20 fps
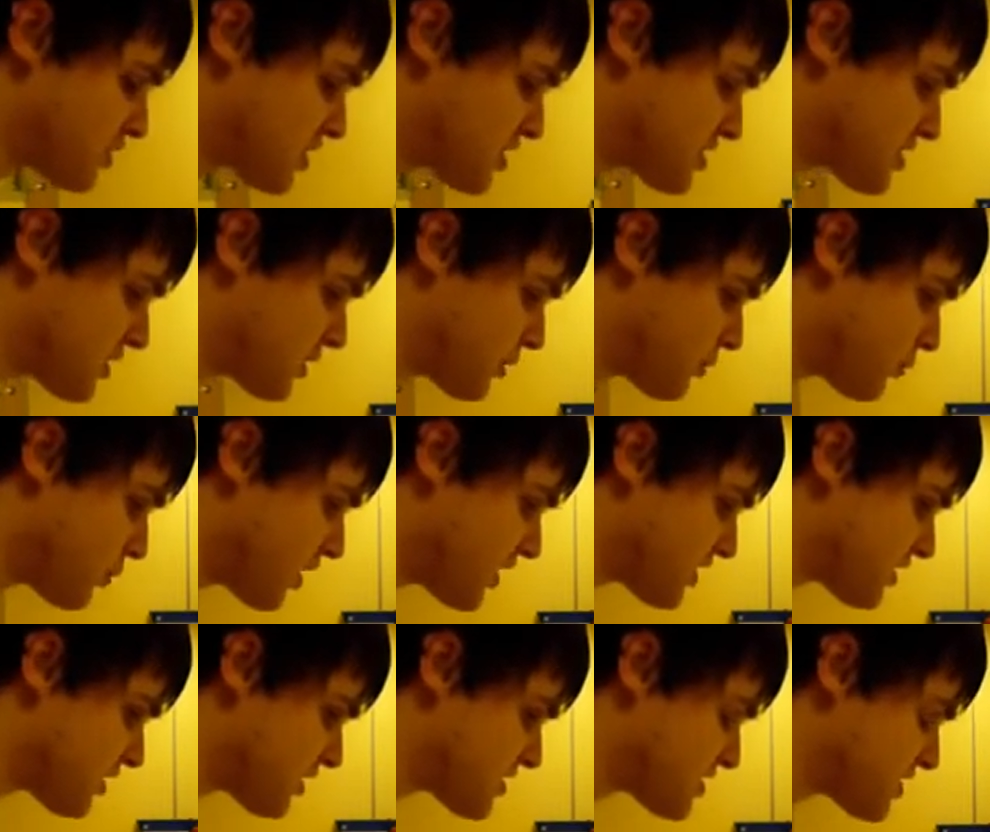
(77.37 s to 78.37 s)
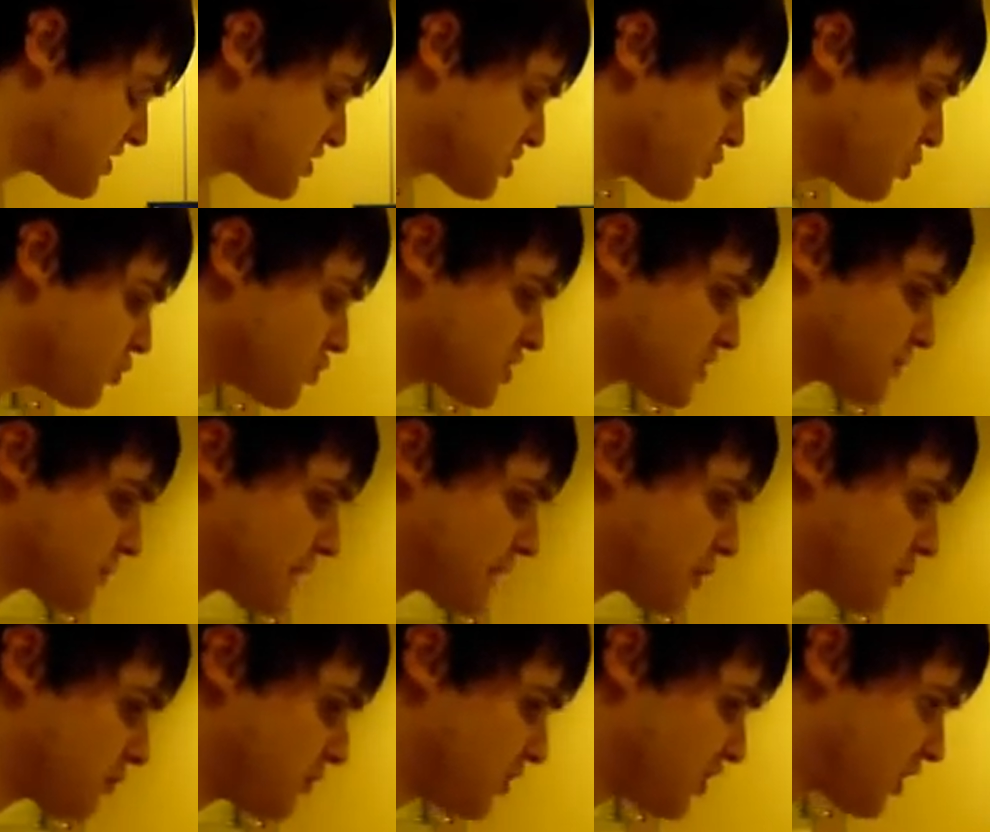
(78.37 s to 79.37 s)
because what he does, he talks
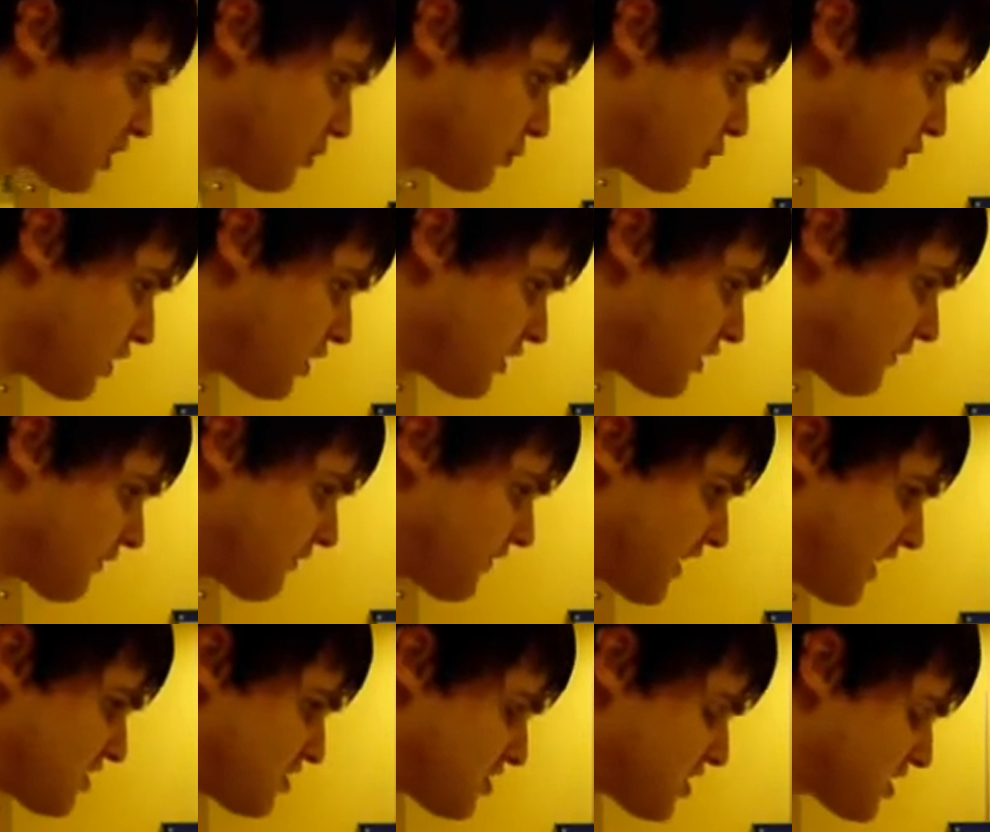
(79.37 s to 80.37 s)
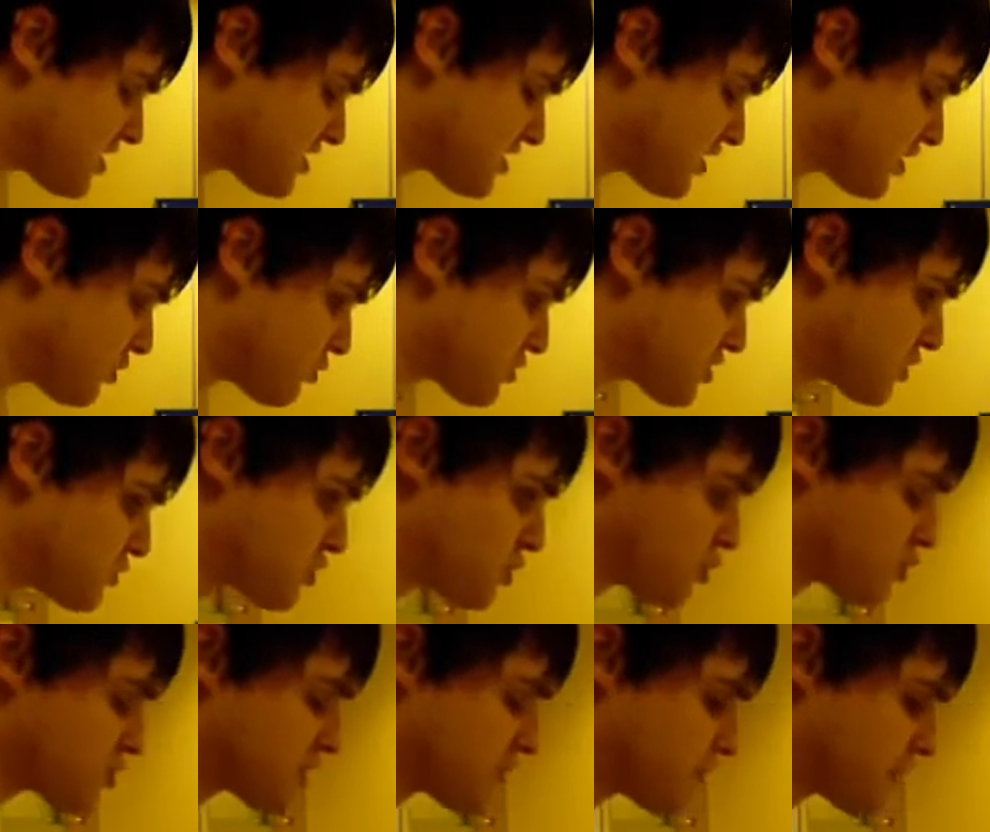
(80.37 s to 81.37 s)
about the features, and he also
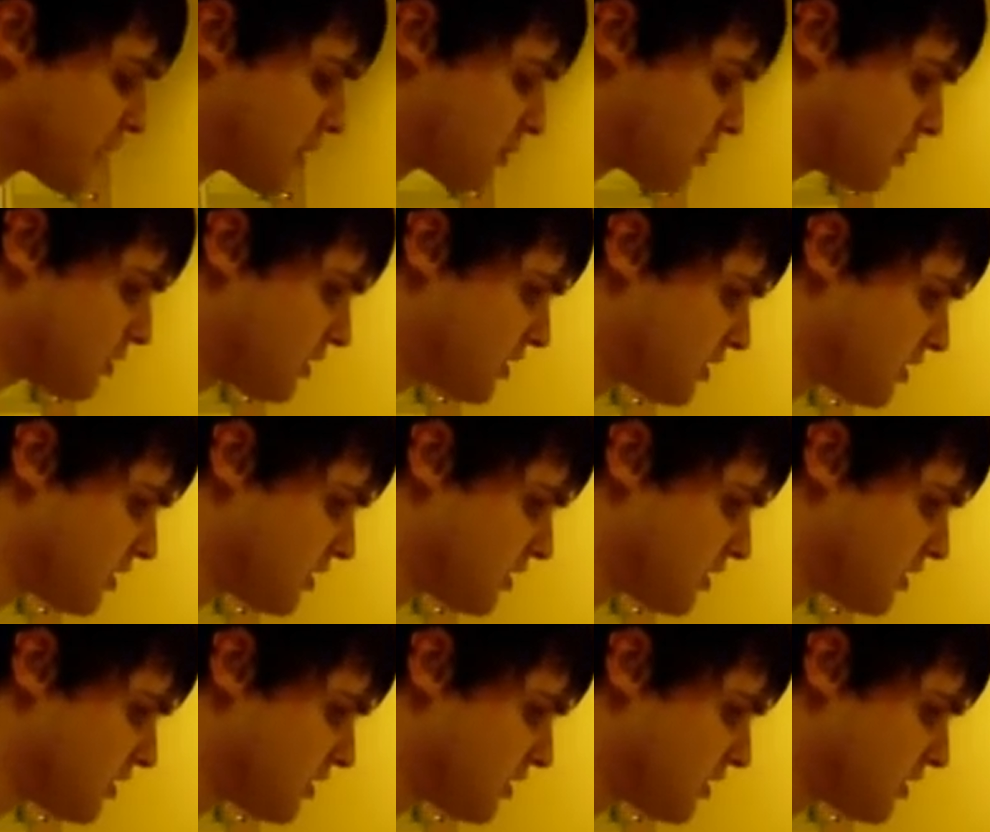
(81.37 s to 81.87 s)
talks about